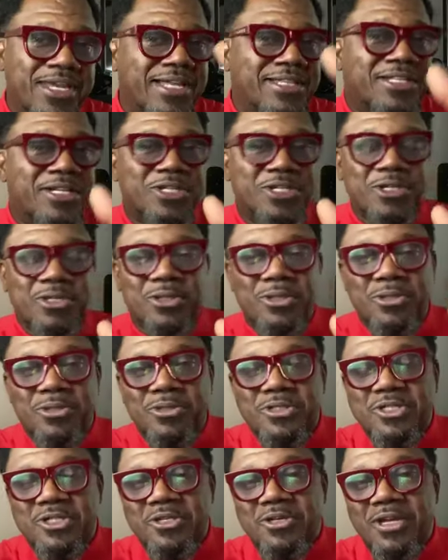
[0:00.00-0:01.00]
You get the
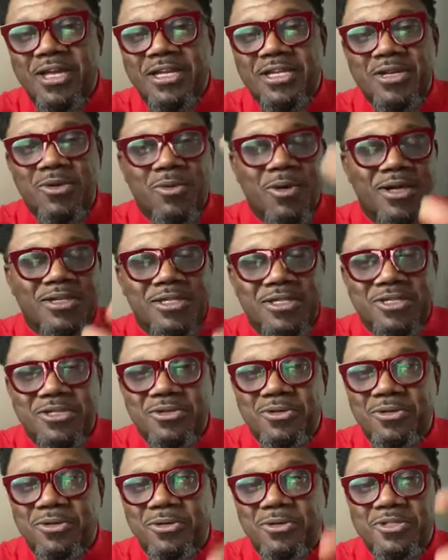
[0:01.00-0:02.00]
tools. You get to work the
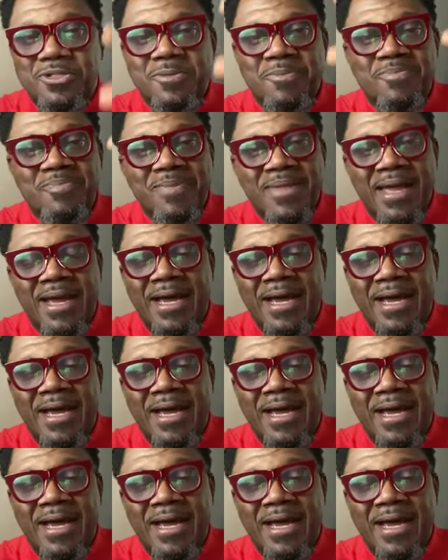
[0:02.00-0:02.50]
tools.